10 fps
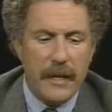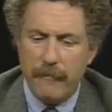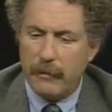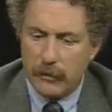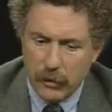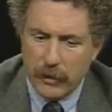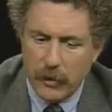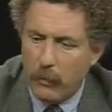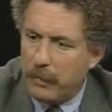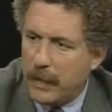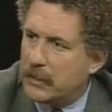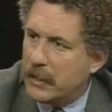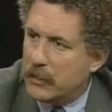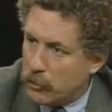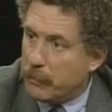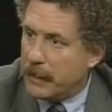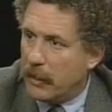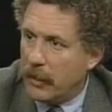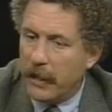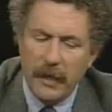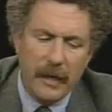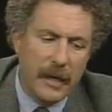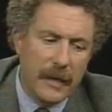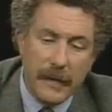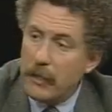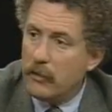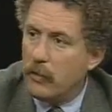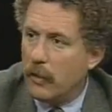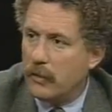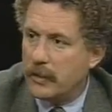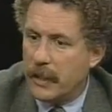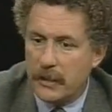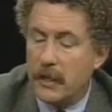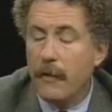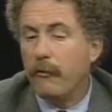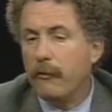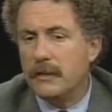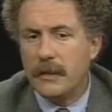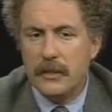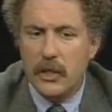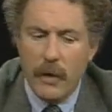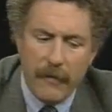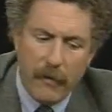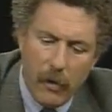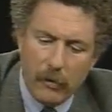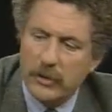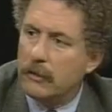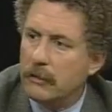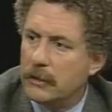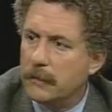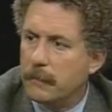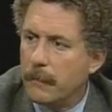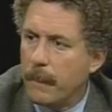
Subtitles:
They never looked in the places they should be looking. They didn't do those things. For instance, you have a whole series.